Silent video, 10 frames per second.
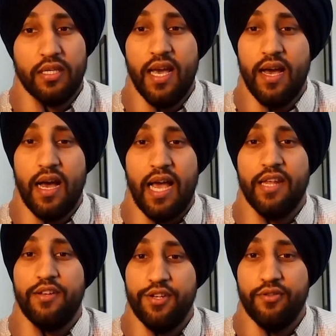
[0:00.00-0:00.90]
yeah, I
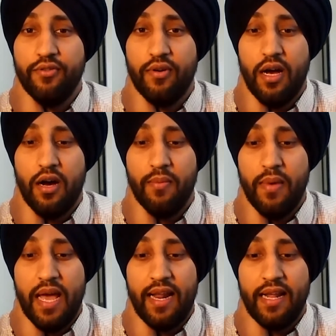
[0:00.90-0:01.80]
do.
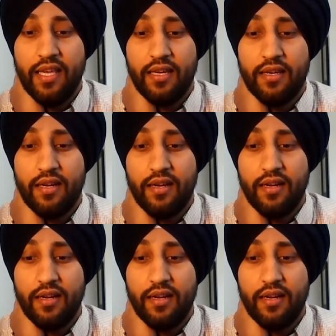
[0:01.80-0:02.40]
And I think